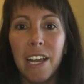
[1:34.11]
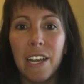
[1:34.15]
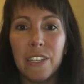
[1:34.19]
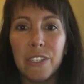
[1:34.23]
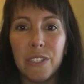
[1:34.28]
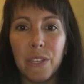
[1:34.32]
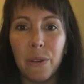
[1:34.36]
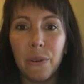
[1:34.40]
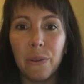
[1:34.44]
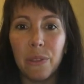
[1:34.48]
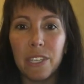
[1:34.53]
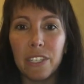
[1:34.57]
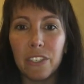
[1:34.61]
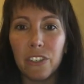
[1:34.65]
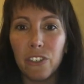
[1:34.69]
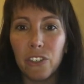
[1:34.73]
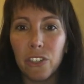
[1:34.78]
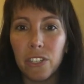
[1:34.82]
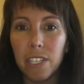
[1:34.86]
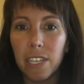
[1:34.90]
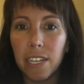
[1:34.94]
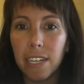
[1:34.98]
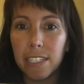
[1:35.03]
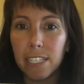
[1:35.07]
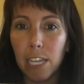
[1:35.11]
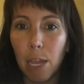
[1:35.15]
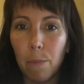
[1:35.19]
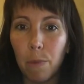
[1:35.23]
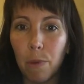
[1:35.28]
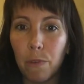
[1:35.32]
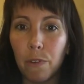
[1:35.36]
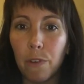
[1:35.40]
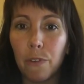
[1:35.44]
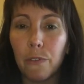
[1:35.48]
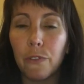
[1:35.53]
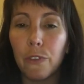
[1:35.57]
So this is just an
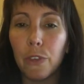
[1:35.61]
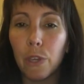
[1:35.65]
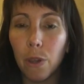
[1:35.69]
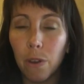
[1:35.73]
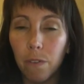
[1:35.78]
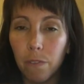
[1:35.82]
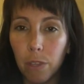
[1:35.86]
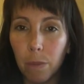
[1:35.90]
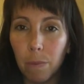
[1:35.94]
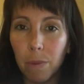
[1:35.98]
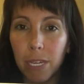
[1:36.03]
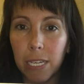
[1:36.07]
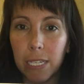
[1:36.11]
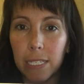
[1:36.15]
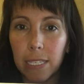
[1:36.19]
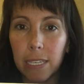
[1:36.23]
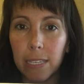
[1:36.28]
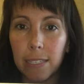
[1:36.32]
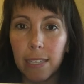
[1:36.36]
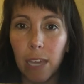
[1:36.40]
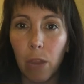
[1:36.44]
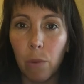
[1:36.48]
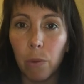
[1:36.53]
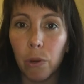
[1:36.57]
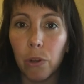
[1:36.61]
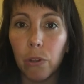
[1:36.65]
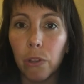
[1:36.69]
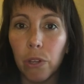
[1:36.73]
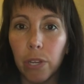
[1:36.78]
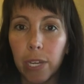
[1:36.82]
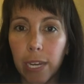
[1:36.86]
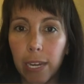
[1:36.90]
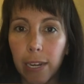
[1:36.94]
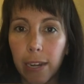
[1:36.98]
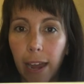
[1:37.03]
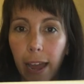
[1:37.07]
example of a few of the pieces that we're
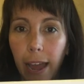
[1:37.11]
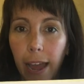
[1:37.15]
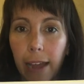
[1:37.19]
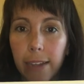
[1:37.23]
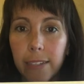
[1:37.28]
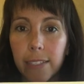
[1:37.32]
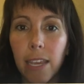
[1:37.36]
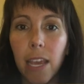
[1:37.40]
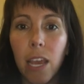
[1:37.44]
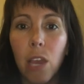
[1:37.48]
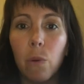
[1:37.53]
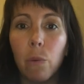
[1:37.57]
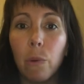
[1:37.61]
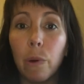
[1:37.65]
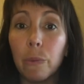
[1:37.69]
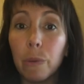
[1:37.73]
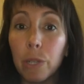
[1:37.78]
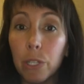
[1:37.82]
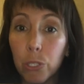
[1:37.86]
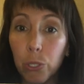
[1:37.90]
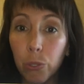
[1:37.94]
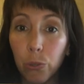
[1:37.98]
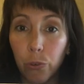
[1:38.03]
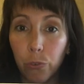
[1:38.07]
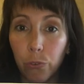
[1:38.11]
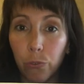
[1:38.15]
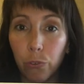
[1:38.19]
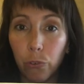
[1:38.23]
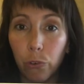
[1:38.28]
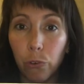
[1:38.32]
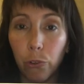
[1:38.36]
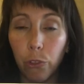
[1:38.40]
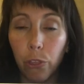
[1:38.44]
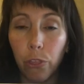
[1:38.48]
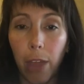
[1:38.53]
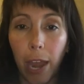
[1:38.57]
looking at when we do a
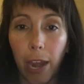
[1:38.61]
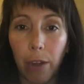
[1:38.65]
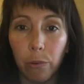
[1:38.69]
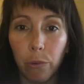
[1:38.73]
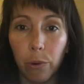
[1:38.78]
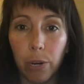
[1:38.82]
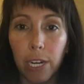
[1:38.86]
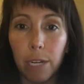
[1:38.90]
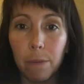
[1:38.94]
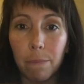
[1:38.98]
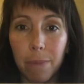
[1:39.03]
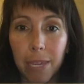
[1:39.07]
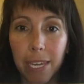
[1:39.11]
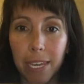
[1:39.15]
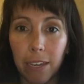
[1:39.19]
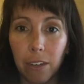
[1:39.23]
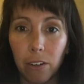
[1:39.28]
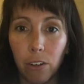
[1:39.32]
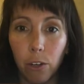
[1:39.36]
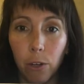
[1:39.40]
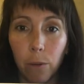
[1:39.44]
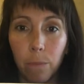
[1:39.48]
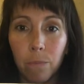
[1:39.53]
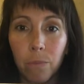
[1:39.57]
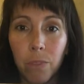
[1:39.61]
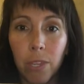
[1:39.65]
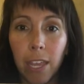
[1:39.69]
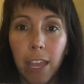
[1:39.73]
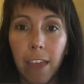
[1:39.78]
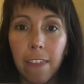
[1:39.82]
full thyroid panel.